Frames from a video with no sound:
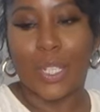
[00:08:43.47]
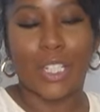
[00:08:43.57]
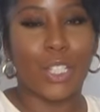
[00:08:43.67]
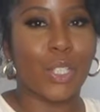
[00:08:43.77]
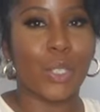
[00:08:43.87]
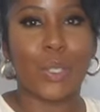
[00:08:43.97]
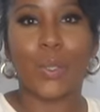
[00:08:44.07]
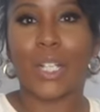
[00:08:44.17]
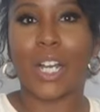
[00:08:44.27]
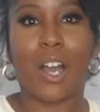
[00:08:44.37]
like
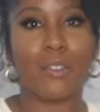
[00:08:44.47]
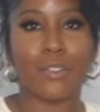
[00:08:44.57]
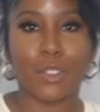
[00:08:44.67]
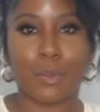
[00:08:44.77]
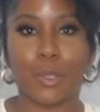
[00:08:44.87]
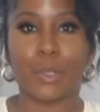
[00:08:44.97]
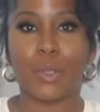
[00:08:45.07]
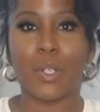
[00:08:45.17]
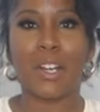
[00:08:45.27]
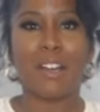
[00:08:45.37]
cute and
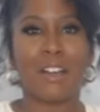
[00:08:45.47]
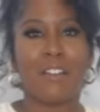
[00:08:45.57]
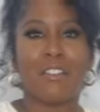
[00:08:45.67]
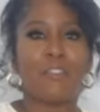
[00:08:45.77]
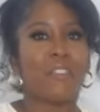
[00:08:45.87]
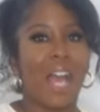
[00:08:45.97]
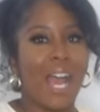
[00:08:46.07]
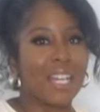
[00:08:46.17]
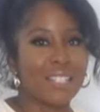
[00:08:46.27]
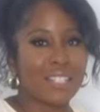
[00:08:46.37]
comfortable.
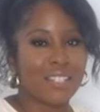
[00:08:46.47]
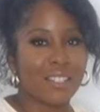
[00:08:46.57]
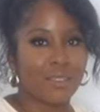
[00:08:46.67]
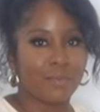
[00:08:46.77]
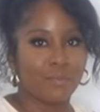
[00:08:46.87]
Flats,